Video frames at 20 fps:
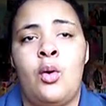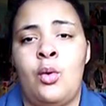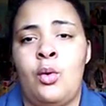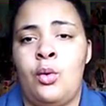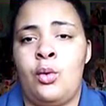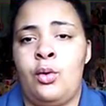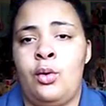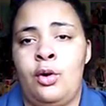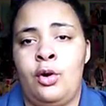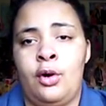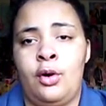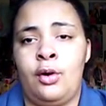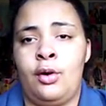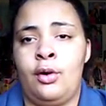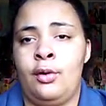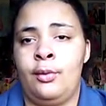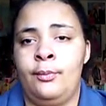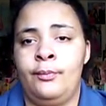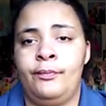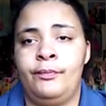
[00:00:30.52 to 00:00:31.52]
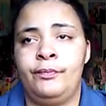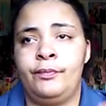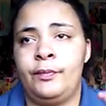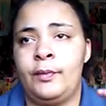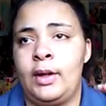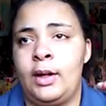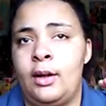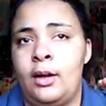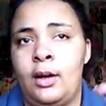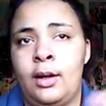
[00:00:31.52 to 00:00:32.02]
or
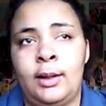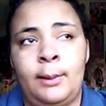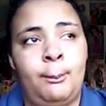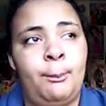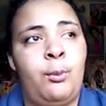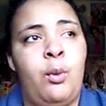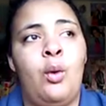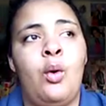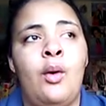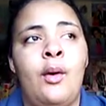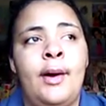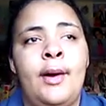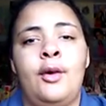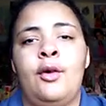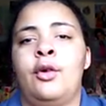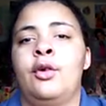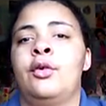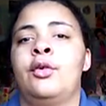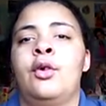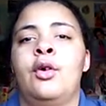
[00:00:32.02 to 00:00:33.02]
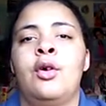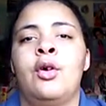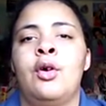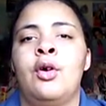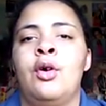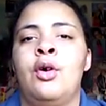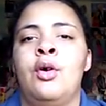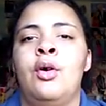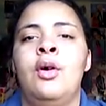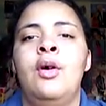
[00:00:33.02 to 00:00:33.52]
a boy or a
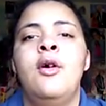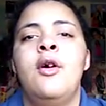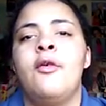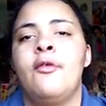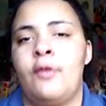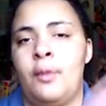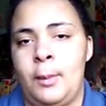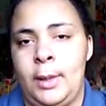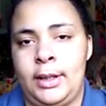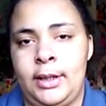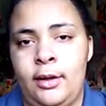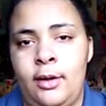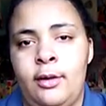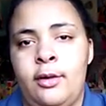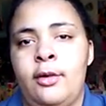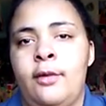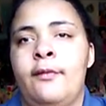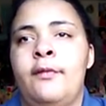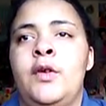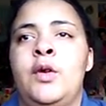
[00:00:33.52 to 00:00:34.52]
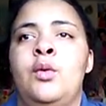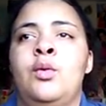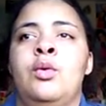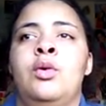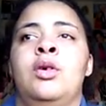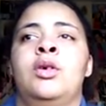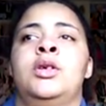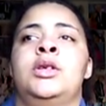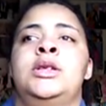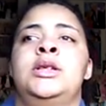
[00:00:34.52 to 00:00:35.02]
girl for my younger
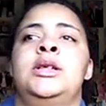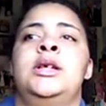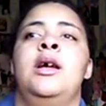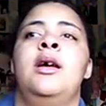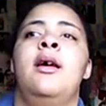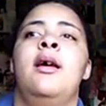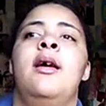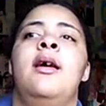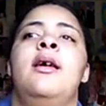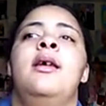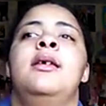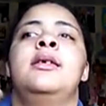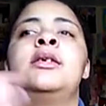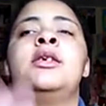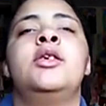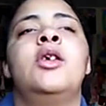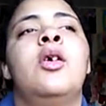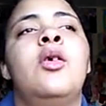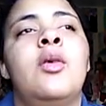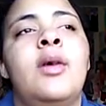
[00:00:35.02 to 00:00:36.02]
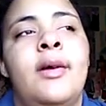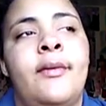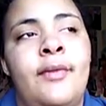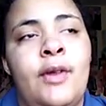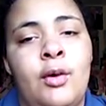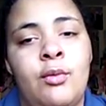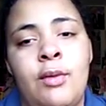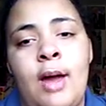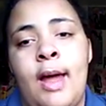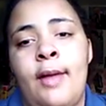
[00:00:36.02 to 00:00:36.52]
viewers to know if
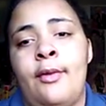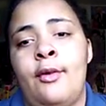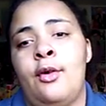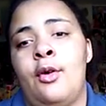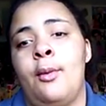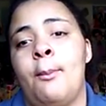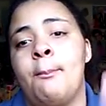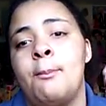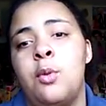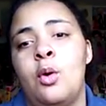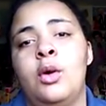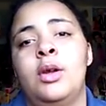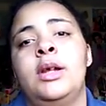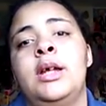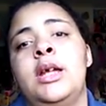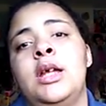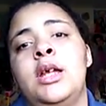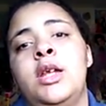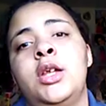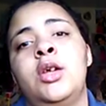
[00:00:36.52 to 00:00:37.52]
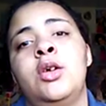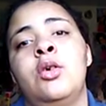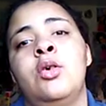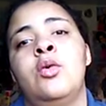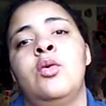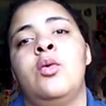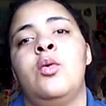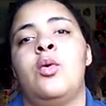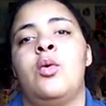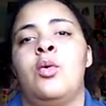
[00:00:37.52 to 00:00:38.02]
they're rather bullying
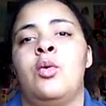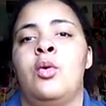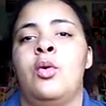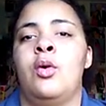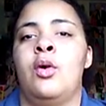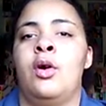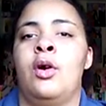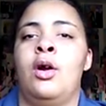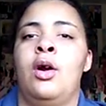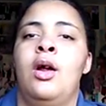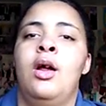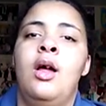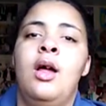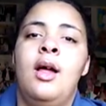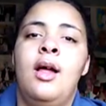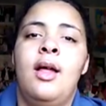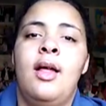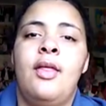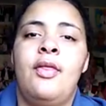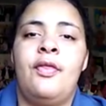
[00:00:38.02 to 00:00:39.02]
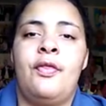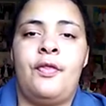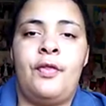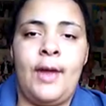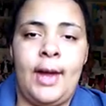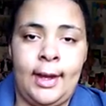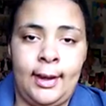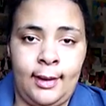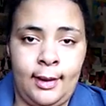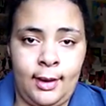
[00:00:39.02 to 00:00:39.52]
you or
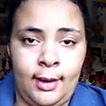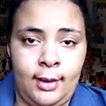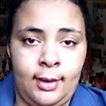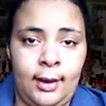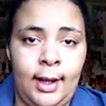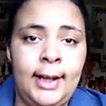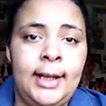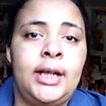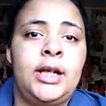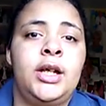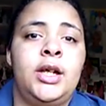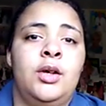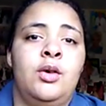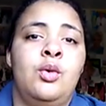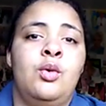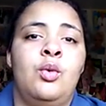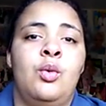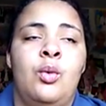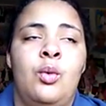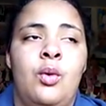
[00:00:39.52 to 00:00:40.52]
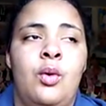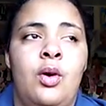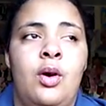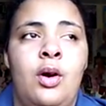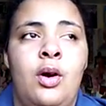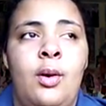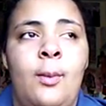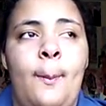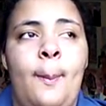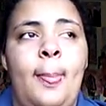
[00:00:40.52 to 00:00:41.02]
they like you.
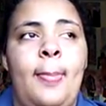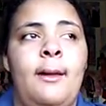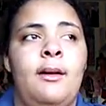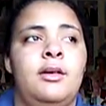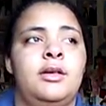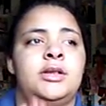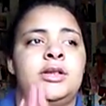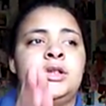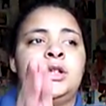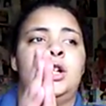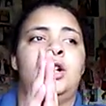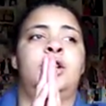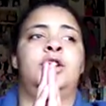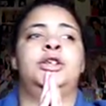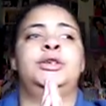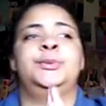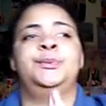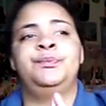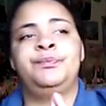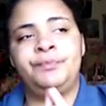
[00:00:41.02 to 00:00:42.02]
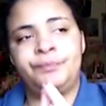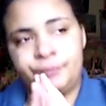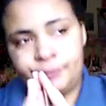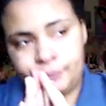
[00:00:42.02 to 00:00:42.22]
So,